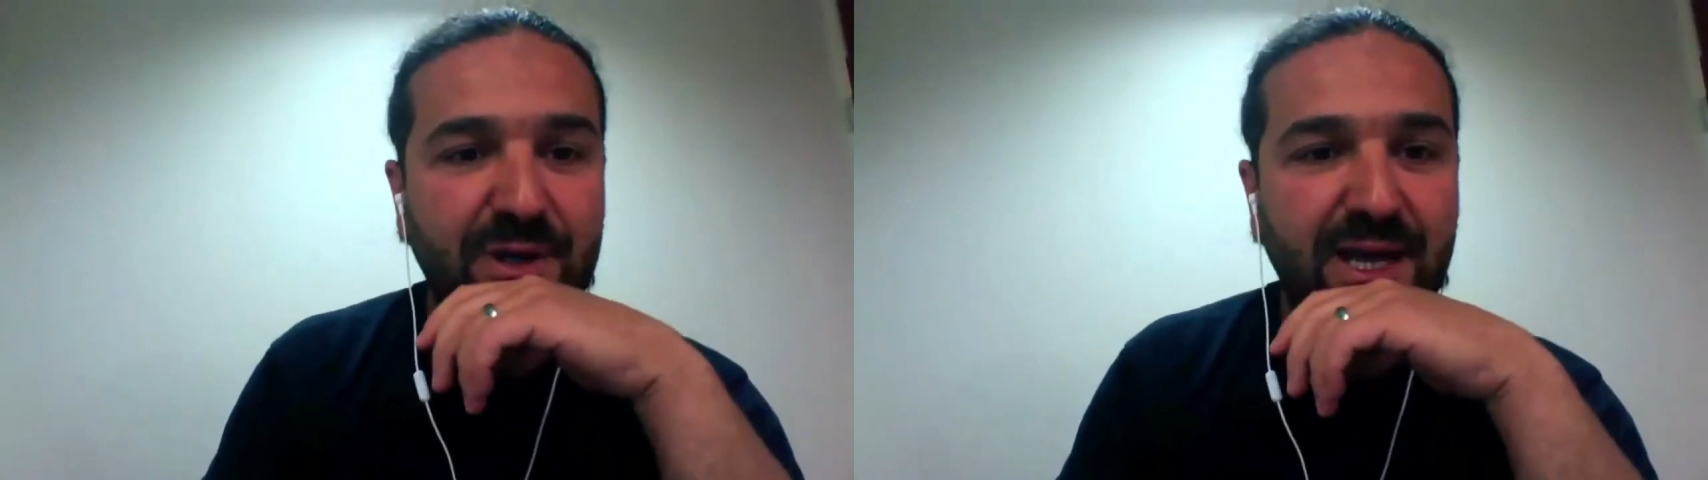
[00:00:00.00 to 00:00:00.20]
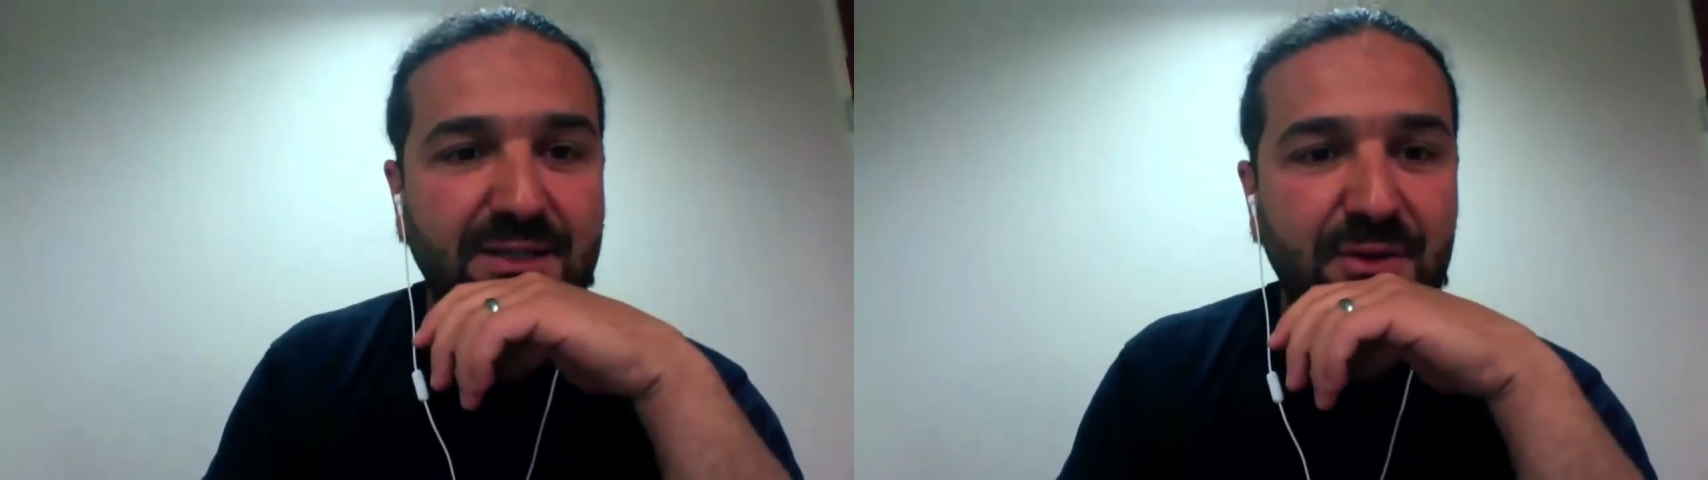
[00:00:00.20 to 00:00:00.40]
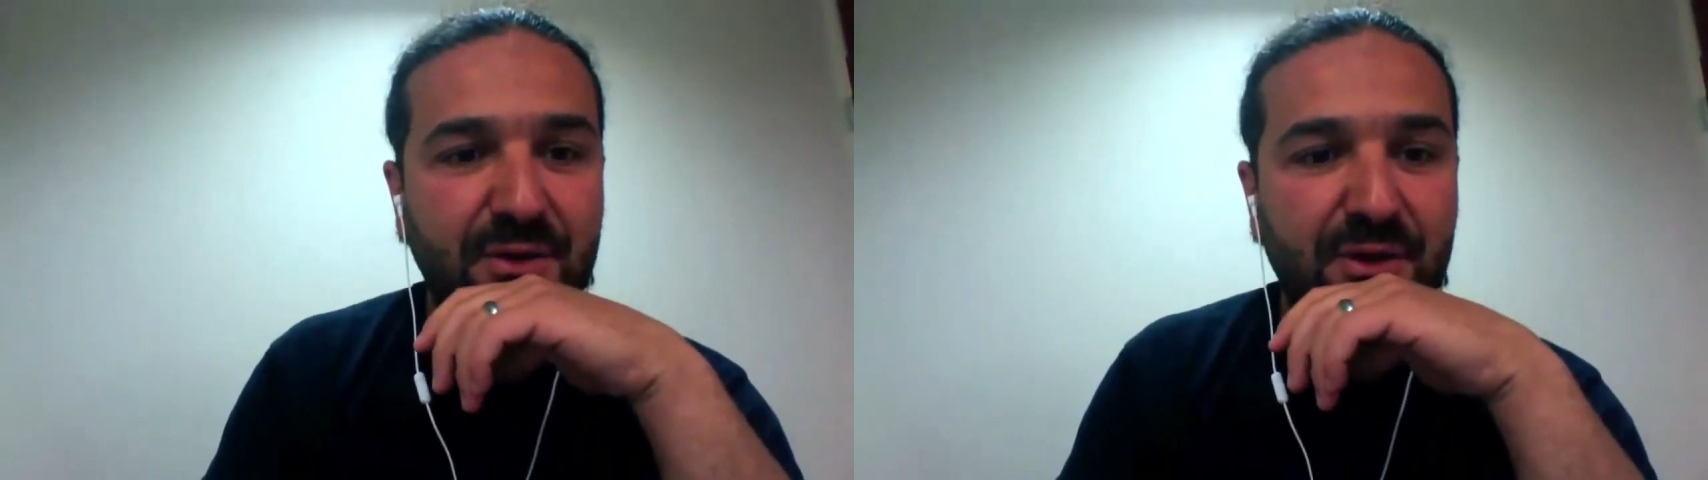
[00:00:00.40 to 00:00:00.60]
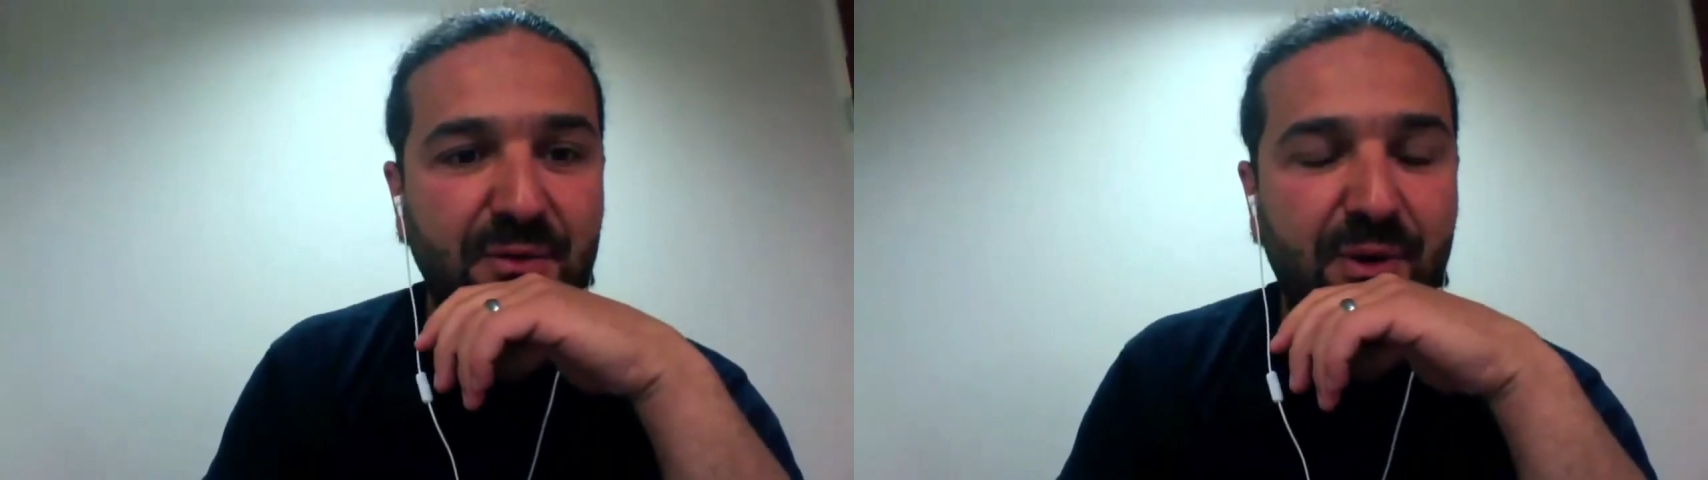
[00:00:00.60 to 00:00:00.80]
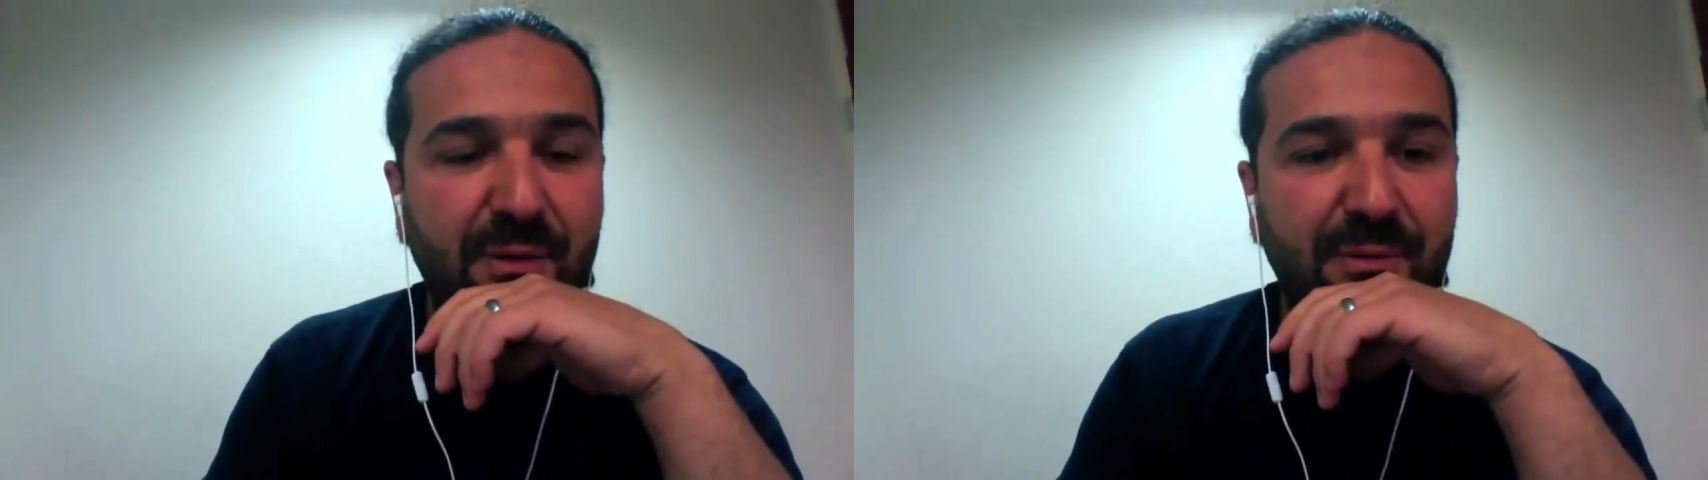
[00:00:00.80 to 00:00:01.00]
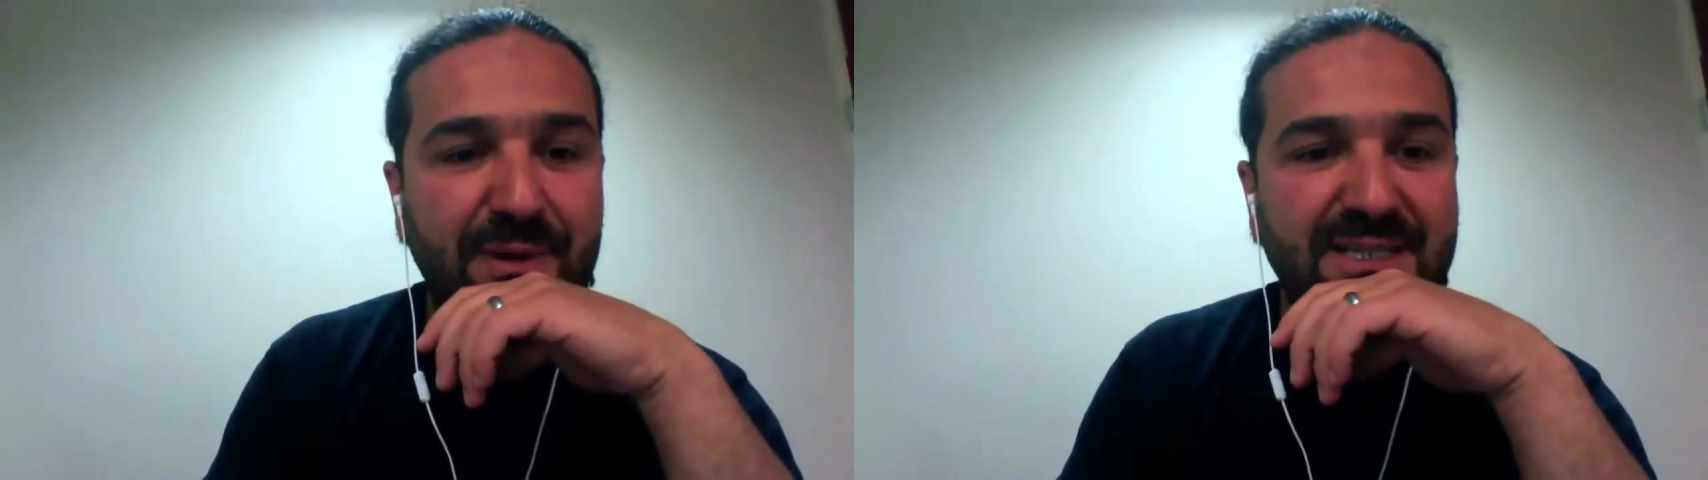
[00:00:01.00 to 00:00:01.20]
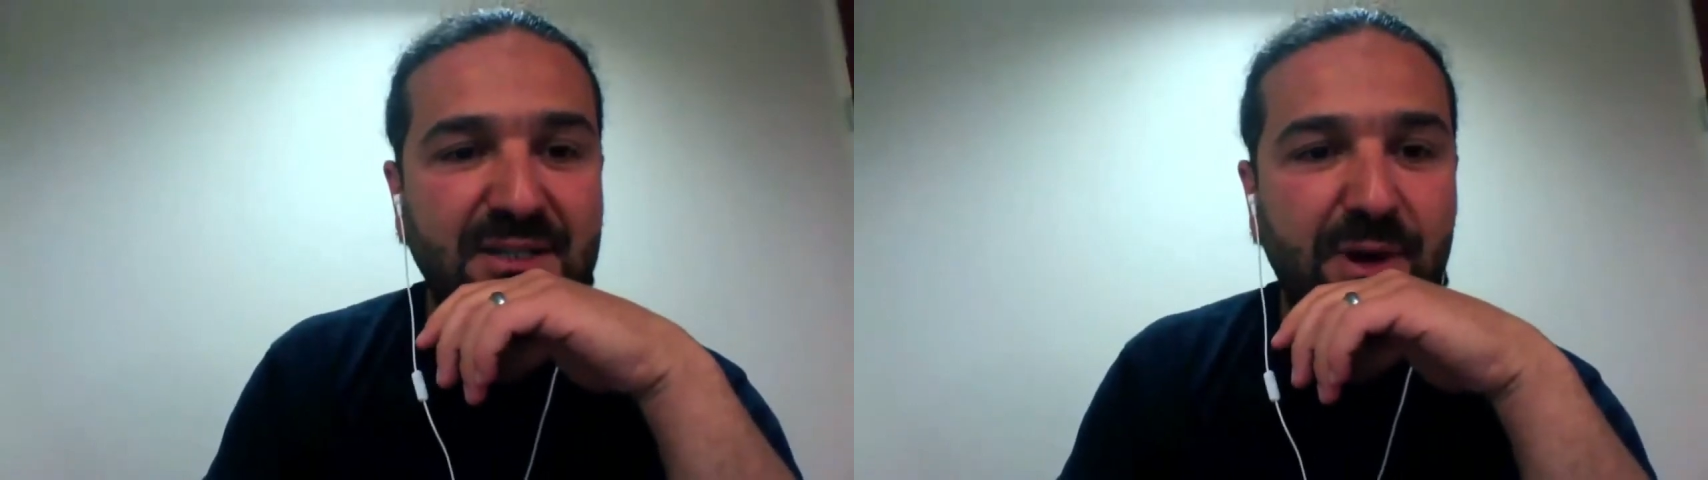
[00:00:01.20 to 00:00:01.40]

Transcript: should answer probably